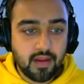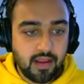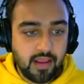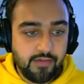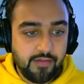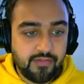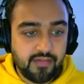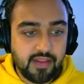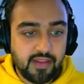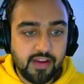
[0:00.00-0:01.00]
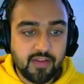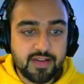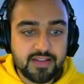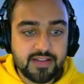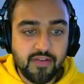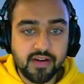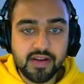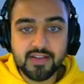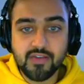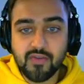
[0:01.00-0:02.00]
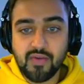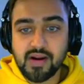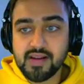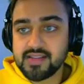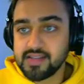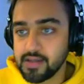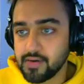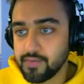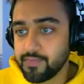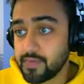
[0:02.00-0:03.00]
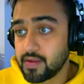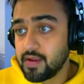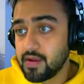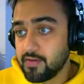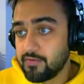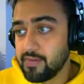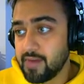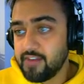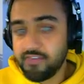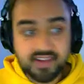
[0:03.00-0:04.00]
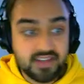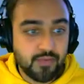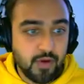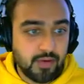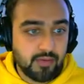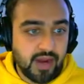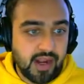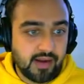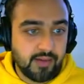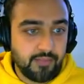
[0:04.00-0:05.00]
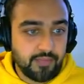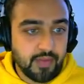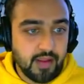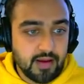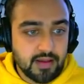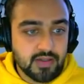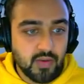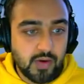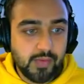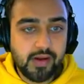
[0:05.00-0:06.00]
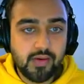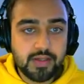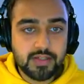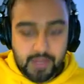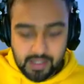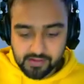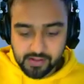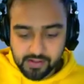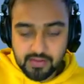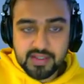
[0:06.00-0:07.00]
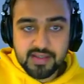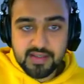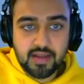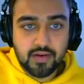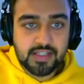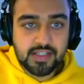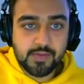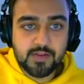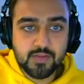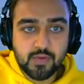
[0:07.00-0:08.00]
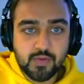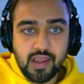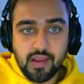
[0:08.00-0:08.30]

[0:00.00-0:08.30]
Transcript: if the frequency of occurrence of a word is 0, we might face a problem, right? So what we do is we introduce the concept of smoothing